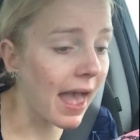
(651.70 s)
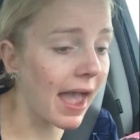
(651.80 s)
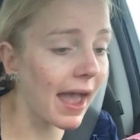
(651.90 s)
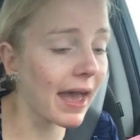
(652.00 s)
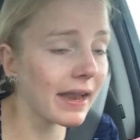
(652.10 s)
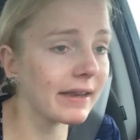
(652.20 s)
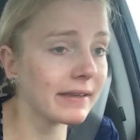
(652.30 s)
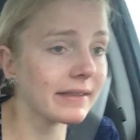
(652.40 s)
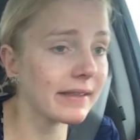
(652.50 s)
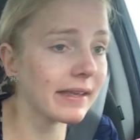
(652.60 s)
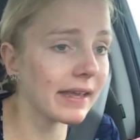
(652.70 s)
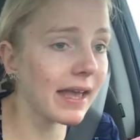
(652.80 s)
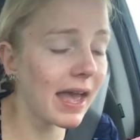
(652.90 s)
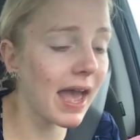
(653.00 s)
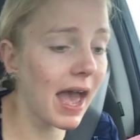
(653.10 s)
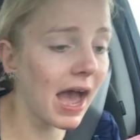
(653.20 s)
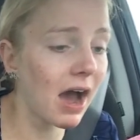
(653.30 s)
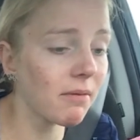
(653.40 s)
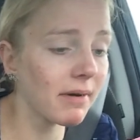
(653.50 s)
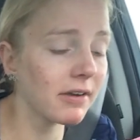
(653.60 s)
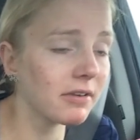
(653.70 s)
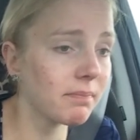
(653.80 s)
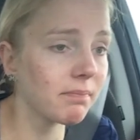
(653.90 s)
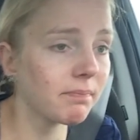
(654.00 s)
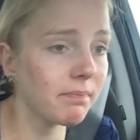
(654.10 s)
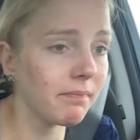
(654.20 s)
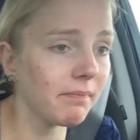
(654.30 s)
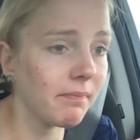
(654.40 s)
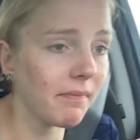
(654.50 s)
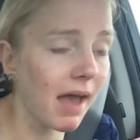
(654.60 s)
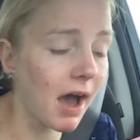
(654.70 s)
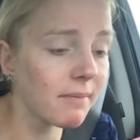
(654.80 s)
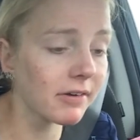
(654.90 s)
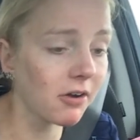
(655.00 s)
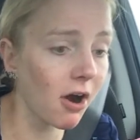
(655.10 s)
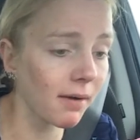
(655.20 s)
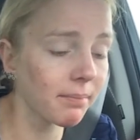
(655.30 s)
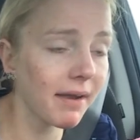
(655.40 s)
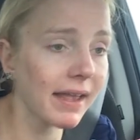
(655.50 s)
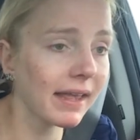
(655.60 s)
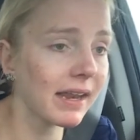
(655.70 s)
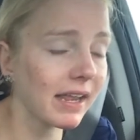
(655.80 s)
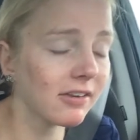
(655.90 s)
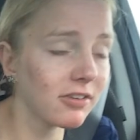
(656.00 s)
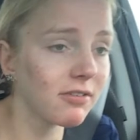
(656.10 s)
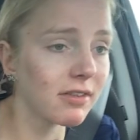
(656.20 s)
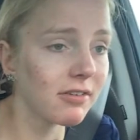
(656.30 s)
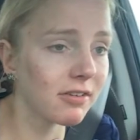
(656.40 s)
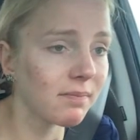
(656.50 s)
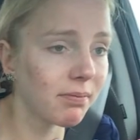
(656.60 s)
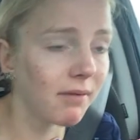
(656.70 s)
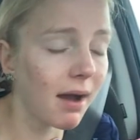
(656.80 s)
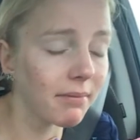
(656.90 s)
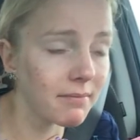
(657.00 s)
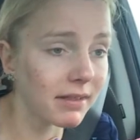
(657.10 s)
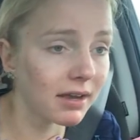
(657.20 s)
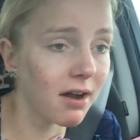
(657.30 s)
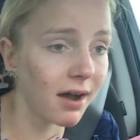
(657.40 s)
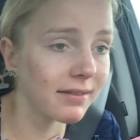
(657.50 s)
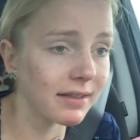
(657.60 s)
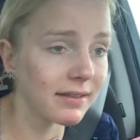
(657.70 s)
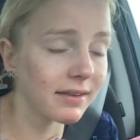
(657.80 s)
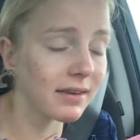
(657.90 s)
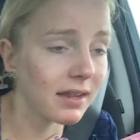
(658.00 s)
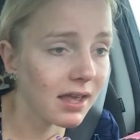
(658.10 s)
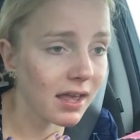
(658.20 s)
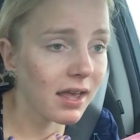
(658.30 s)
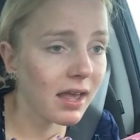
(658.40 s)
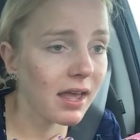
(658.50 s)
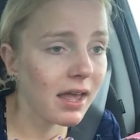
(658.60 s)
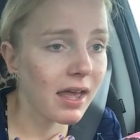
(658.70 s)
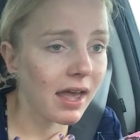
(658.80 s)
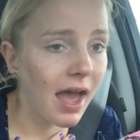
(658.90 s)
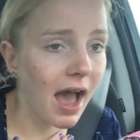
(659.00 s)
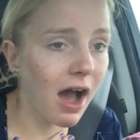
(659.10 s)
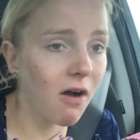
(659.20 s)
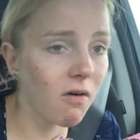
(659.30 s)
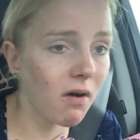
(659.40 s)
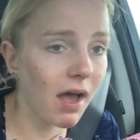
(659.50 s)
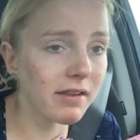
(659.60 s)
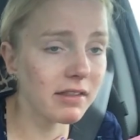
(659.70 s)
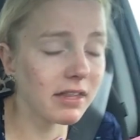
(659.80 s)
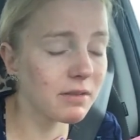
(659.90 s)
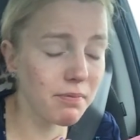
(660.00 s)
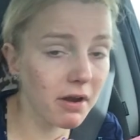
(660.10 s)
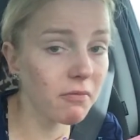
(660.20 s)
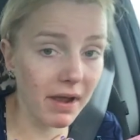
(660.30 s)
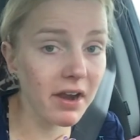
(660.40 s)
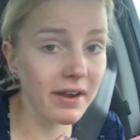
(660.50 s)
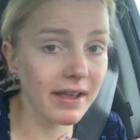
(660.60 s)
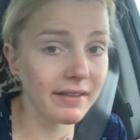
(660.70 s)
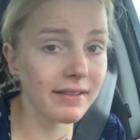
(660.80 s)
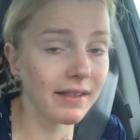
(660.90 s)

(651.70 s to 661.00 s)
and how much how much heartbreak and issues and just problems it causes and how and to spread awareness